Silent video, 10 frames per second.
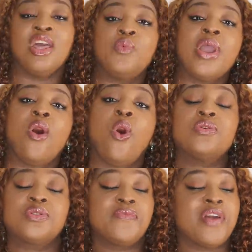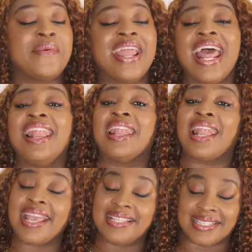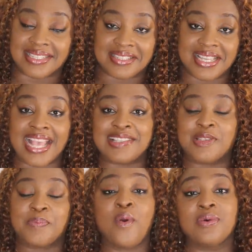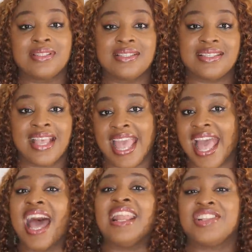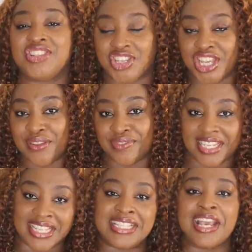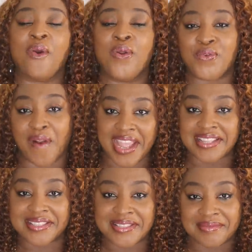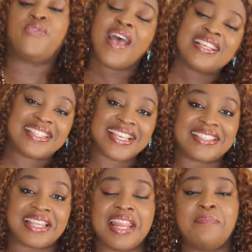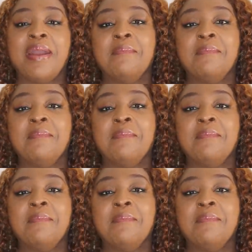they were also very enlightened, exposed and achieved in their own rights. First, he started by